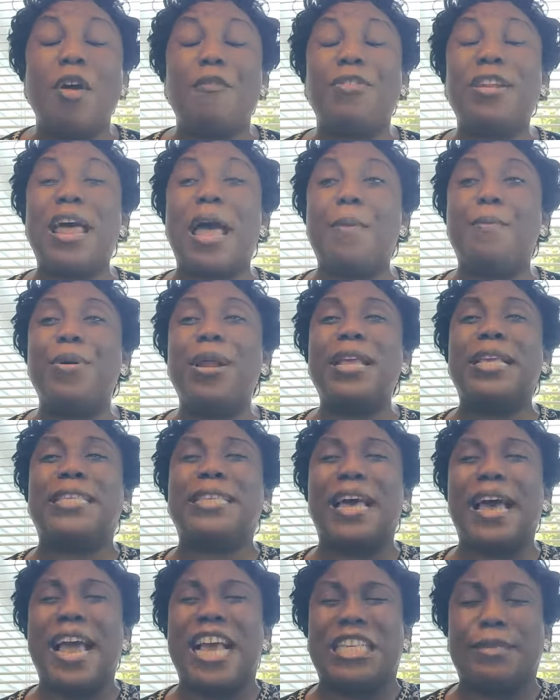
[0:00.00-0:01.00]
Father, I pray
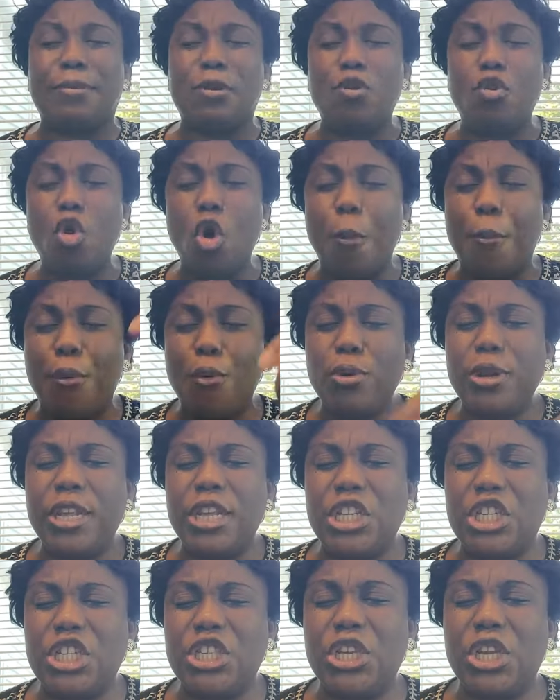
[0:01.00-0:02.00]
his eyes be opened
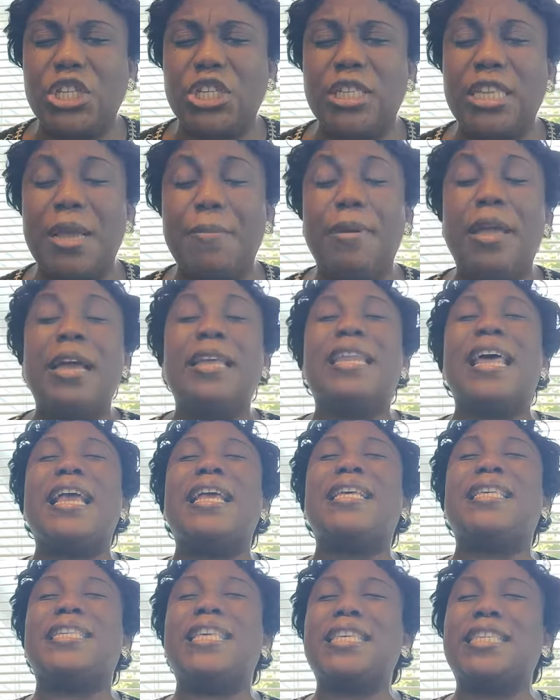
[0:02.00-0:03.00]
in Jesus' name that
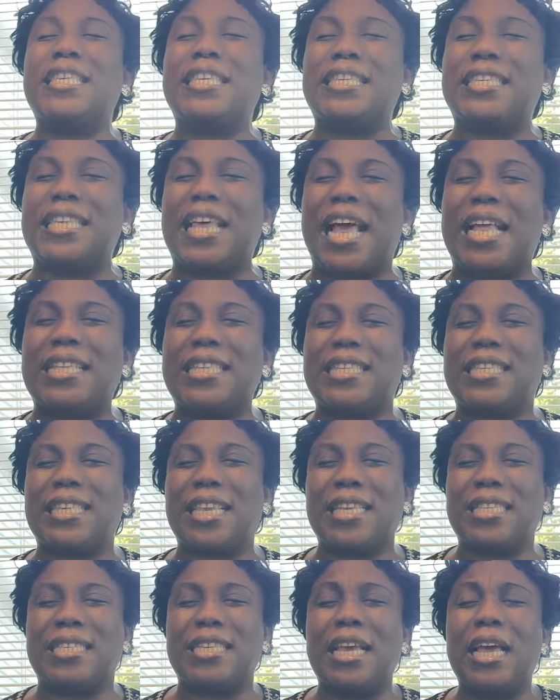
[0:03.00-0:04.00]
he sees these
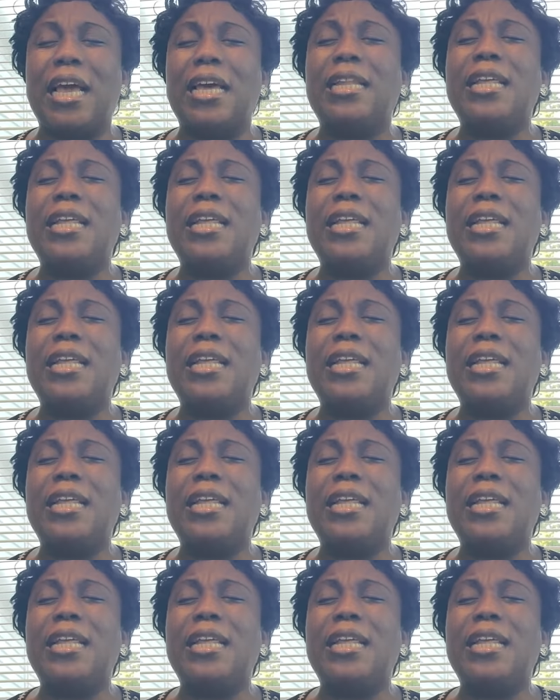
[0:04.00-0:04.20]
answers,